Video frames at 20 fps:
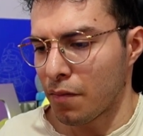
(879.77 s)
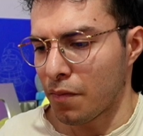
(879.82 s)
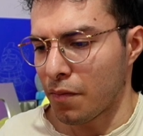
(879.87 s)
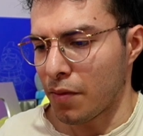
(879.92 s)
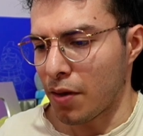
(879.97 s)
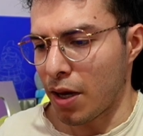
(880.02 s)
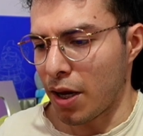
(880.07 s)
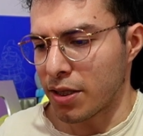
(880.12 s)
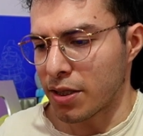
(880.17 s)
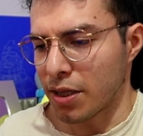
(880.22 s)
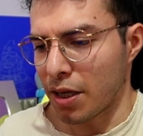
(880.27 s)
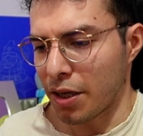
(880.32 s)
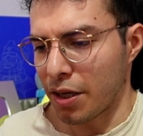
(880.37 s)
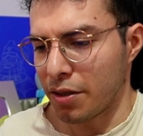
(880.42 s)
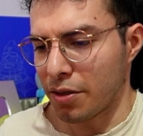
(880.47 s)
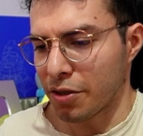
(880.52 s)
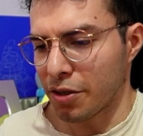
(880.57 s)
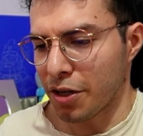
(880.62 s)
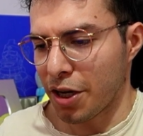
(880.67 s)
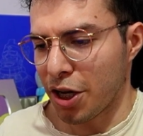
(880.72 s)
Nice, I get
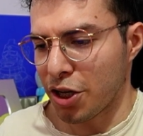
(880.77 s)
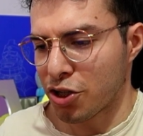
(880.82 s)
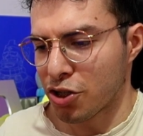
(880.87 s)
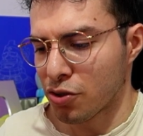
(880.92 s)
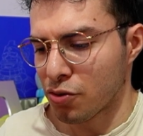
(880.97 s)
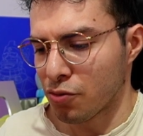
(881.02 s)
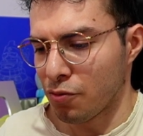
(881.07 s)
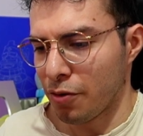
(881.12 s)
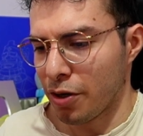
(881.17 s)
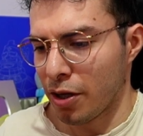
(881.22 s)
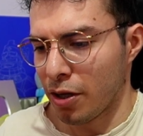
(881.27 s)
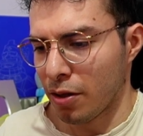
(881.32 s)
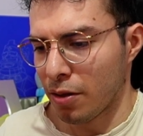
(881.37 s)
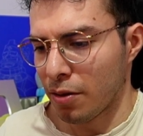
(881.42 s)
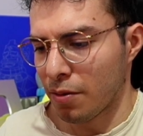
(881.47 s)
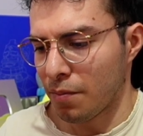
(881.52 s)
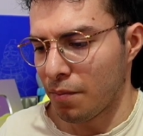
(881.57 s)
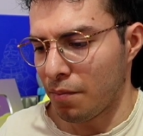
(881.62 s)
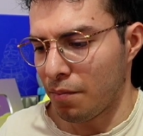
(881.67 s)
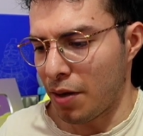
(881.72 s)
the rage as well.
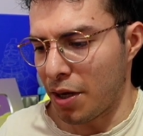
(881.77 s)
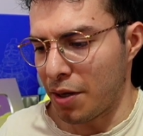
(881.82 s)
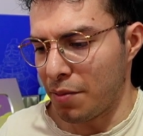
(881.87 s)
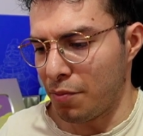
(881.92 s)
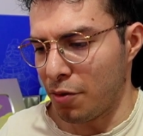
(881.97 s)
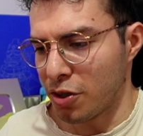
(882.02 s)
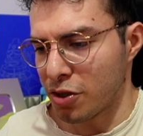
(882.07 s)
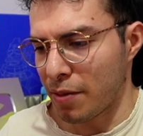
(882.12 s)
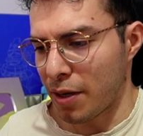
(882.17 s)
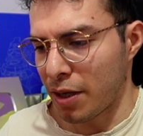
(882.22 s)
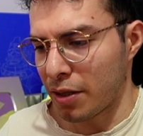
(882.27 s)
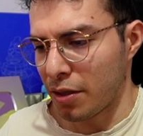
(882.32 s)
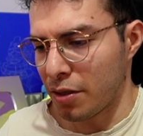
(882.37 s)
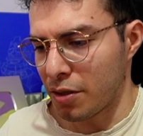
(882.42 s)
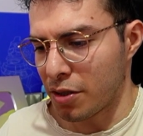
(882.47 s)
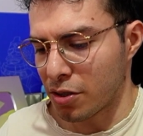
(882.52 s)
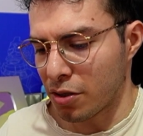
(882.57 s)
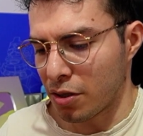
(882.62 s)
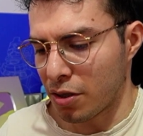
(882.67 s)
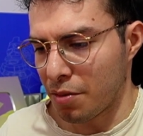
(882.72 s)
My Boss Bandit
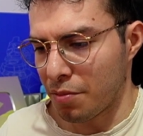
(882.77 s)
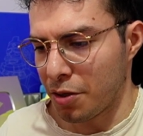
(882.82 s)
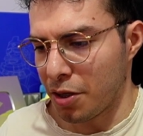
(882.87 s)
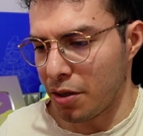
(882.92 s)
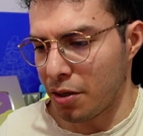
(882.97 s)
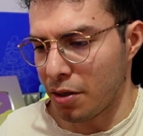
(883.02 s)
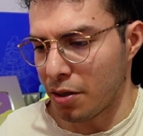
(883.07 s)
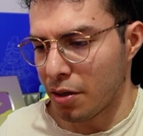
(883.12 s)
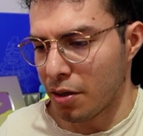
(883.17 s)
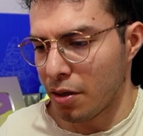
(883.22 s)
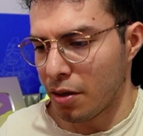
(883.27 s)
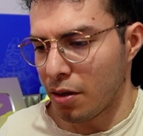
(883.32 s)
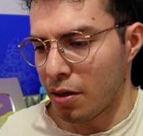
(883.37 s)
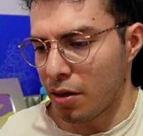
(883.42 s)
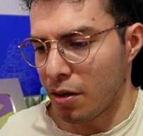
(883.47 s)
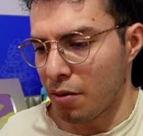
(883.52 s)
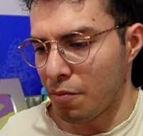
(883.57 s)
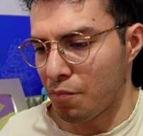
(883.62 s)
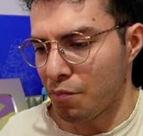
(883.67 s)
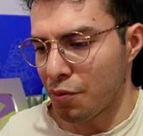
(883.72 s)
is gonna be
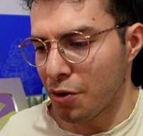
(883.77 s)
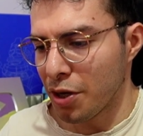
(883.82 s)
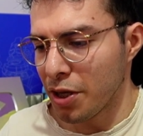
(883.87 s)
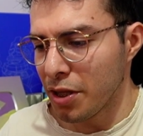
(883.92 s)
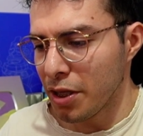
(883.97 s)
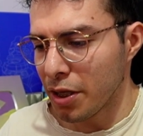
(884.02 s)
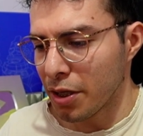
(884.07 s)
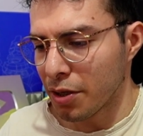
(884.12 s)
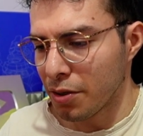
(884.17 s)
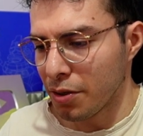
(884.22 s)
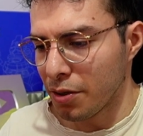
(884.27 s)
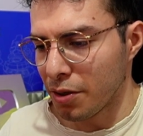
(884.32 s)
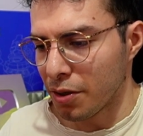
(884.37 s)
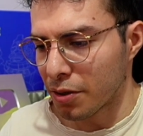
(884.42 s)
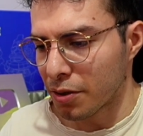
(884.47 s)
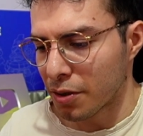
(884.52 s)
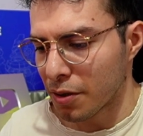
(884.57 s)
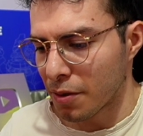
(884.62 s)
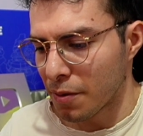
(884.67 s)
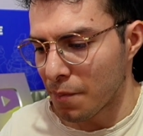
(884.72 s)
pretty good.
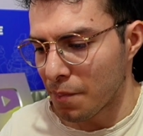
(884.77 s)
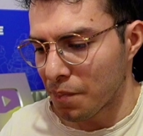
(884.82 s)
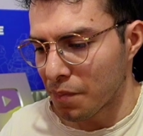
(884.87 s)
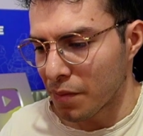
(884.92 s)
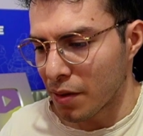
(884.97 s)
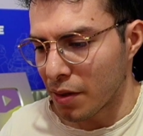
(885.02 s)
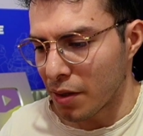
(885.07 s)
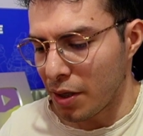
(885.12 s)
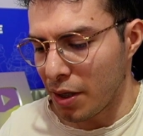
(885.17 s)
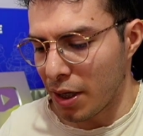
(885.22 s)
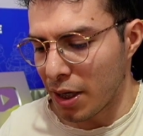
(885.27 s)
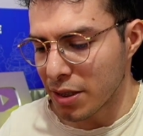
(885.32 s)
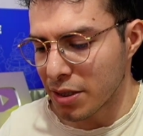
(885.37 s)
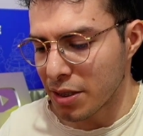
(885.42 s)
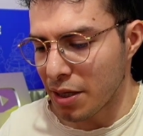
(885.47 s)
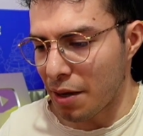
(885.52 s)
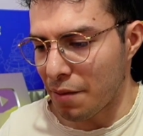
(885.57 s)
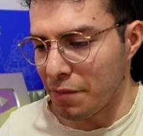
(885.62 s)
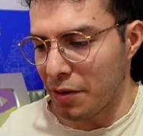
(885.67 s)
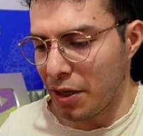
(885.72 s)
He has
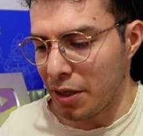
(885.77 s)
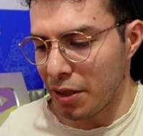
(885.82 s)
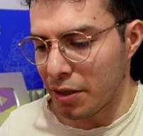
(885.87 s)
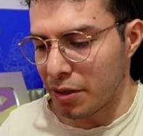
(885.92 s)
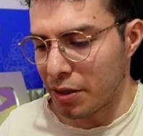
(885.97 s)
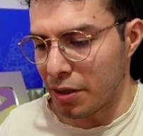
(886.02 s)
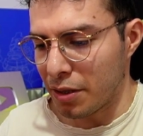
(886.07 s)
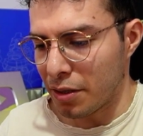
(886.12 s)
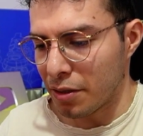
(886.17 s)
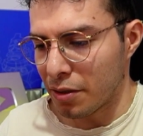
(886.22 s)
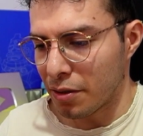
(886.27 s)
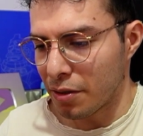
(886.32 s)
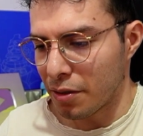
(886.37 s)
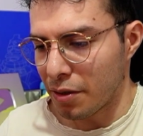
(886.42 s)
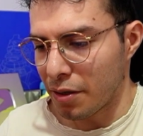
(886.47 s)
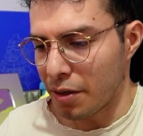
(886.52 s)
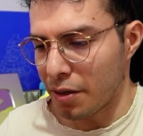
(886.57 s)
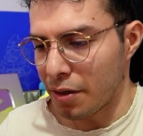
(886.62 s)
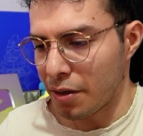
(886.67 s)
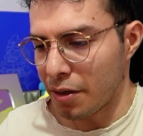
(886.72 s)
the ability
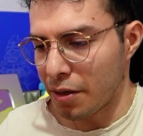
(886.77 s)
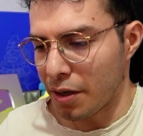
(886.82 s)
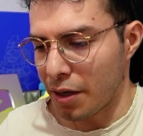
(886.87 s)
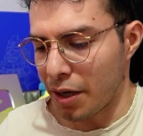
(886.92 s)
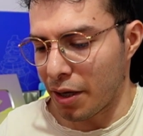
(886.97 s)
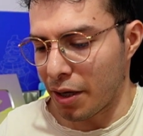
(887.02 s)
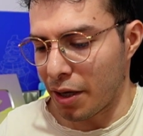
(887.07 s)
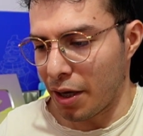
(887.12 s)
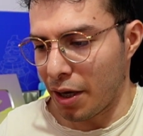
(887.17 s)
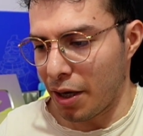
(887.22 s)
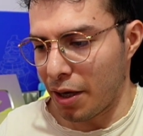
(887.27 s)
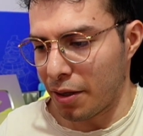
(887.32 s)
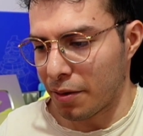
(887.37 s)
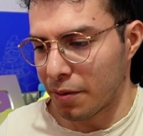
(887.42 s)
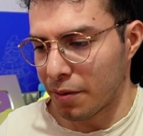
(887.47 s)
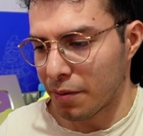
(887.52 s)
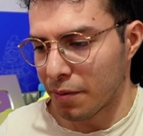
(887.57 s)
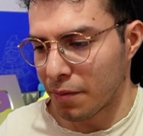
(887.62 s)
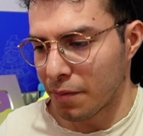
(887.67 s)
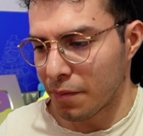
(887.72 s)
again.
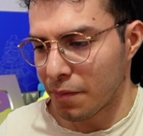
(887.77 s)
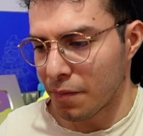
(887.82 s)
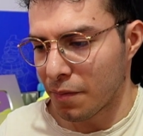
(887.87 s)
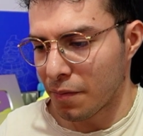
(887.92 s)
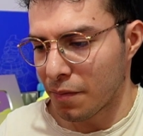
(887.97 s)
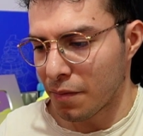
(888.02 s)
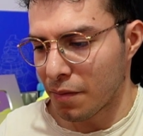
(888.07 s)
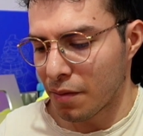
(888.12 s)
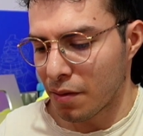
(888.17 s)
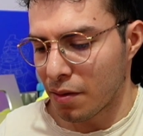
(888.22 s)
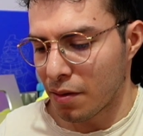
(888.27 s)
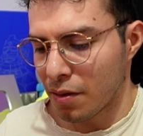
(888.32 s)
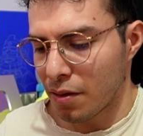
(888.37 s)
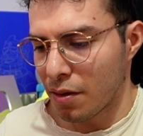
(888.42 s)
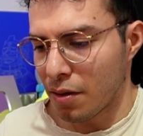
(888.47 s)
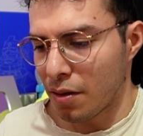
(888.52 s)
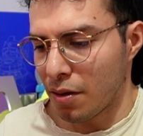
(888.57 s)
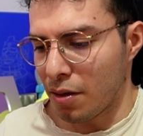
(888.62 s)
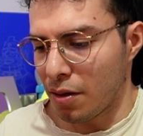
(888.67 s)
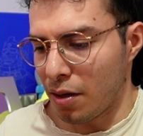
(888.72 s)

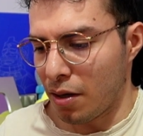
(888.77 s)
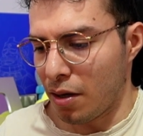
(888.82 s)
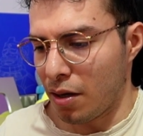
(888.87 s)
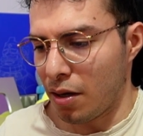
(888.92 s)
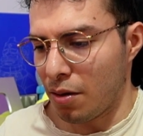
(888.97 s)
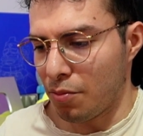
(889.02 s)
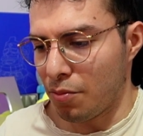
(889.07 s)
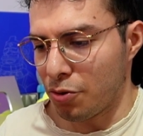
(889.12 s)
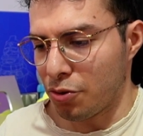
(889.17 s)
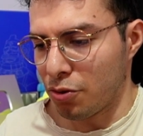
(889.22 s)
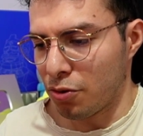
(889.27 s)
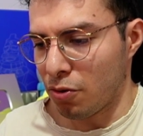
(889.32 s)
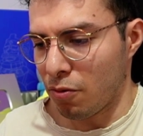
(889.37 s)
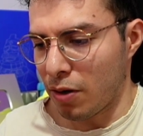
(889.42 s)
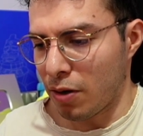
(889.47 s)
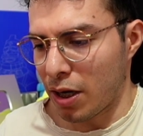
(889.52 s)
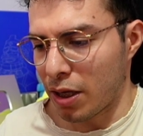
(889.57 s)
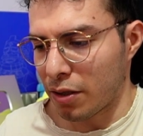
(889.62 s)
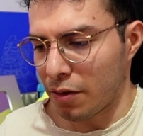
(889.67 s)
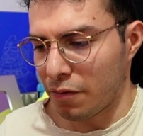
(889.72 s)
But you know
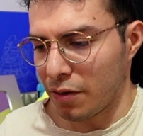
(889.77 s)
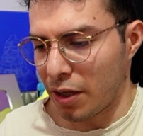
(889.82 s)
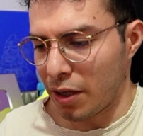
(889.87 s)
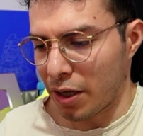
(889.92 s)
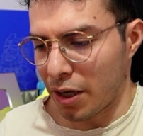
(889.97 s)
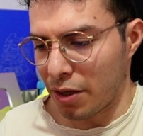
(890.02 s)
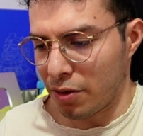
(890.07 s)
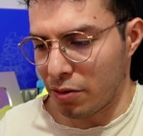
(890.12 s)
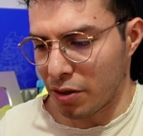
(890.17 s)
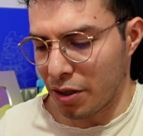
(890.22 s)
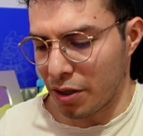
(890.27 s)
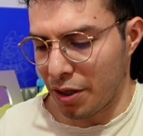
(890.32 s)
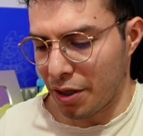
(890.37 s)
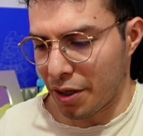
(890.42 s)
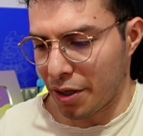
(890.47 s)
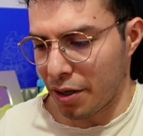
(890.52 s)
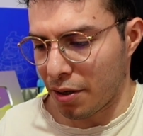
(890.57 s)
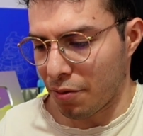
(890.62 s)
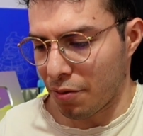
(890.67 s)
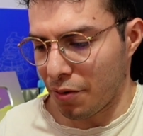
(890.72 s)
what? I feel like I don't really
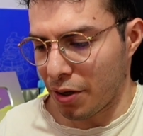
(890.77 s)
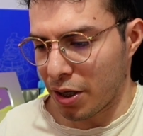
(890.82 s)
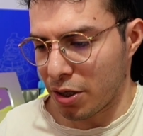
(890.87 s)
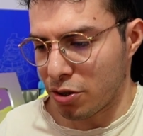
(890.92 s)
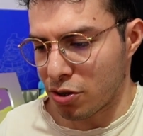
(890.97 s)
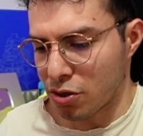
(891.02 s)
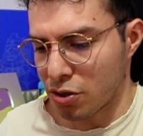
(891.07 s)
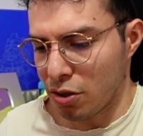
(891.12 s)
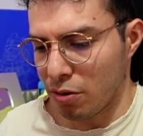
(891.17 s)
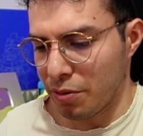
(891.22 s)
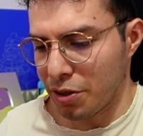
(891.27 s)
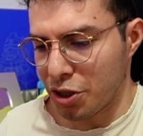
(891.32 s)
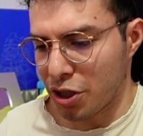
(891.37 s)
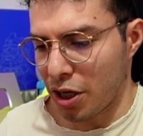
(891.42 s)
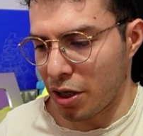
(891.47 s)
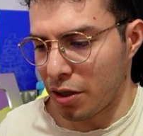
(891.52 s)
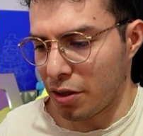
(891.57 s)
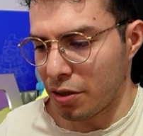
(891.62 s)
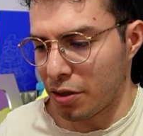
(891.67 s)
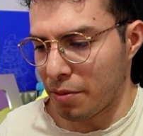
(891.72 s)
care. We can just Goblin
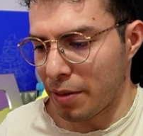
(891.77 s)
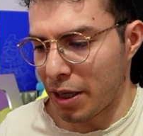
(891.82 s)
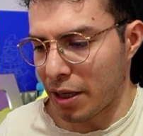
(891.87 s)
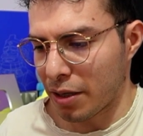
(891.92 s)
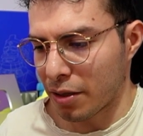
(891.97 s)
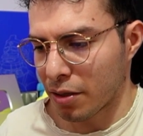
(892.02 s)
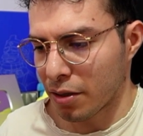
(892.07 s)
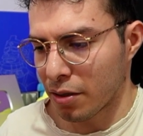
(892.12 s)
Giant in the back.